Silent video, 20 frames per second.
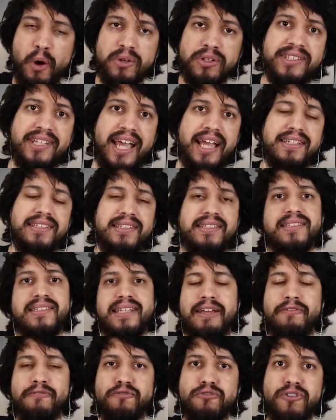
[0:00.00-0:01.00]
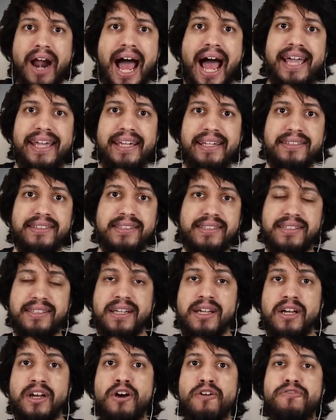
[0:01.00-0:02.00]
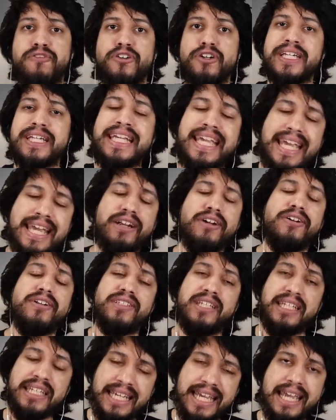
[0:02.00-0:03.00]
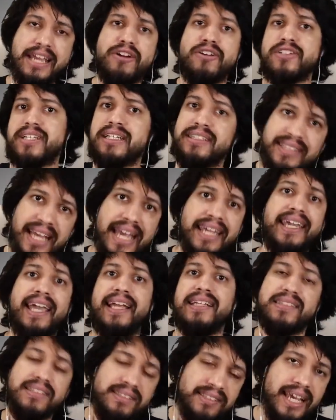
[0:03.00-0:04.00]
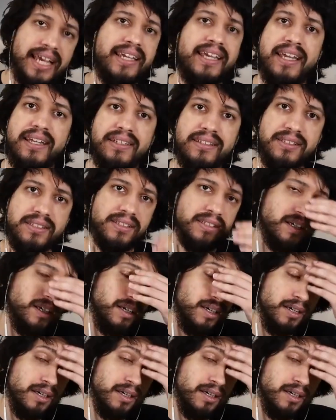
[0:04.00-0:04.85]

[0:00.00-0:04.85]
protests and riots for years and years and decades and decades.